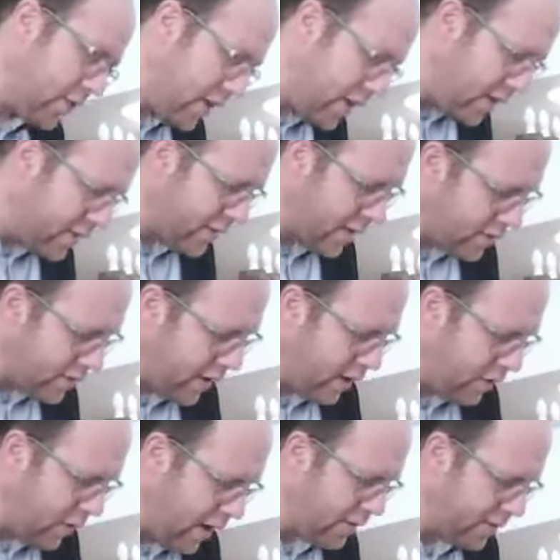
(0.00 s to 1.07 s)
so he says,
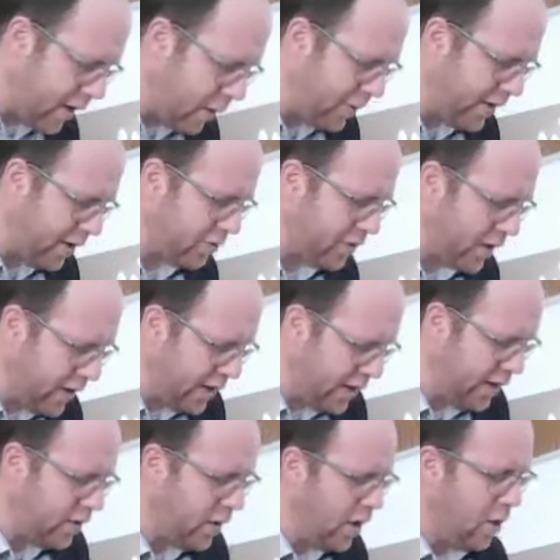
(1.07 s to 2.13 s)
he writes here when there's a
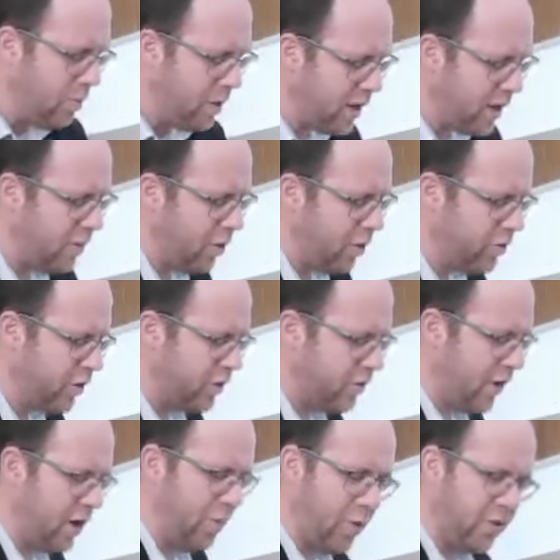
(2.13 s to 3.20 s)
need, but again, most of the
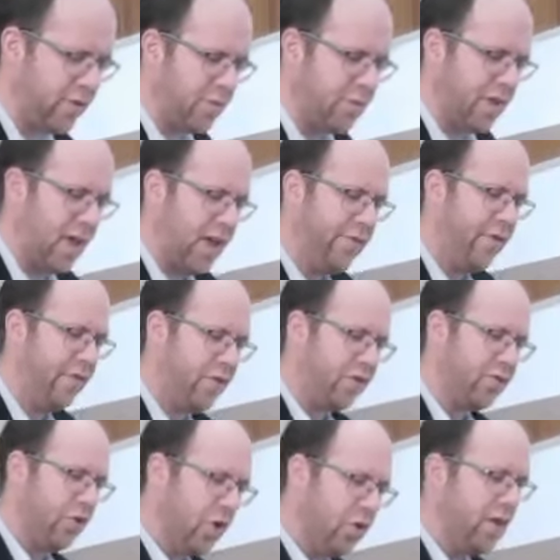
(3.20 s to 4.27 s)
Sephardi poskim say, even if
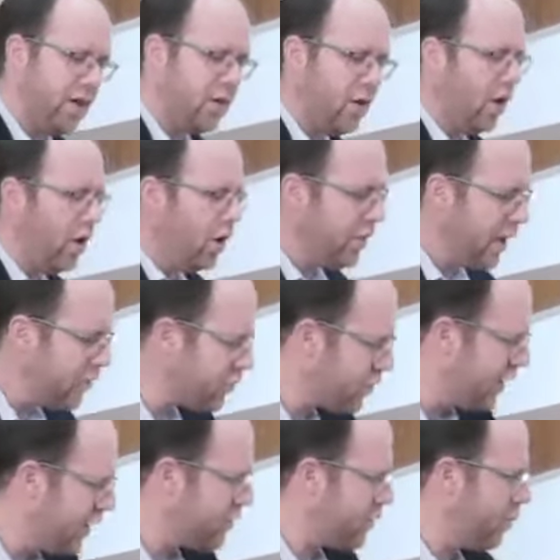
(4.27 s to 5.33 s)
there's no need, the
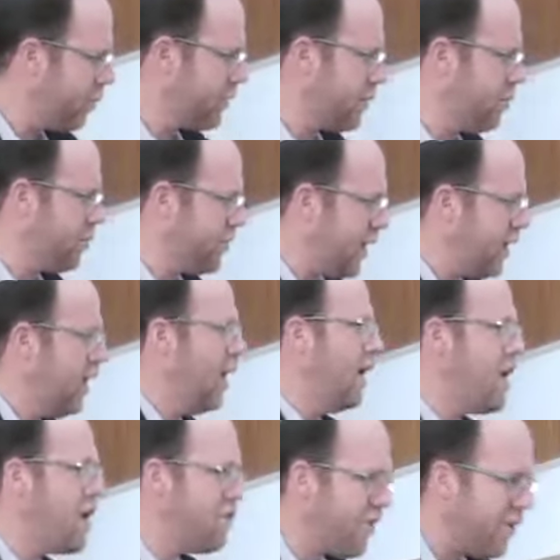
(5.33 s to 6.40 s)
Ashkenazi poskim will say,
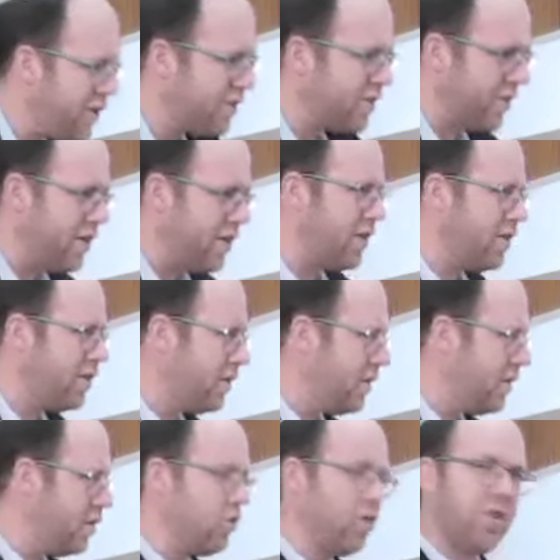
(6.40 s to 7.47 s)
if there is a need,
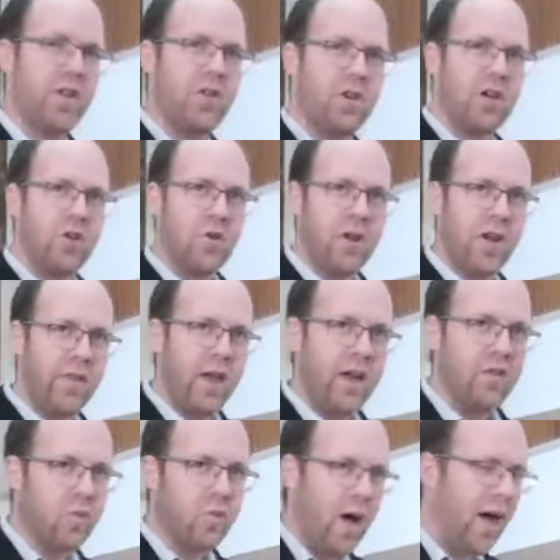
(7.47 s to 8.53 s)
then you can do it. And
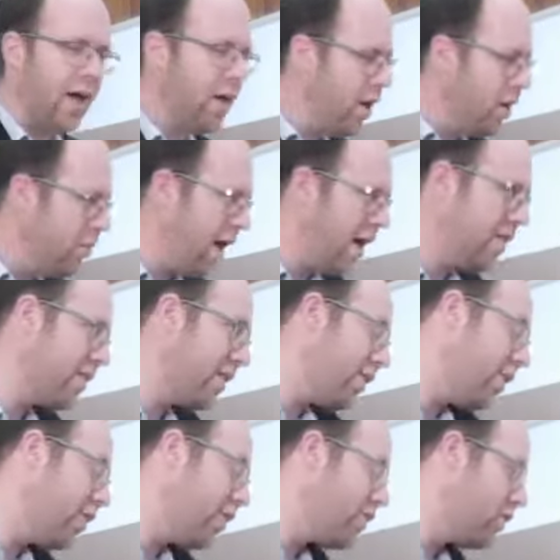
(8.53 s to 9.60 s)
that is why, Lamaisa,
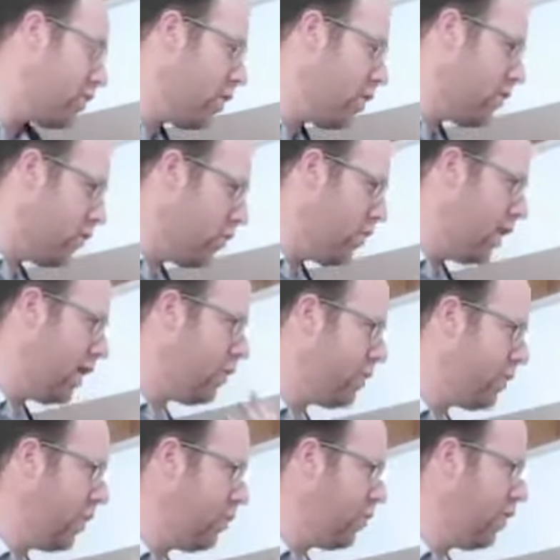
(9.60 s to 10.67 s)
I think this is what
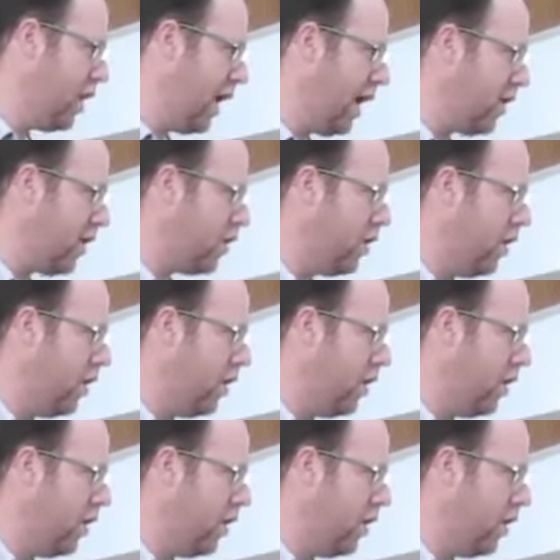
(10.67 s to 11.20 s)
people rely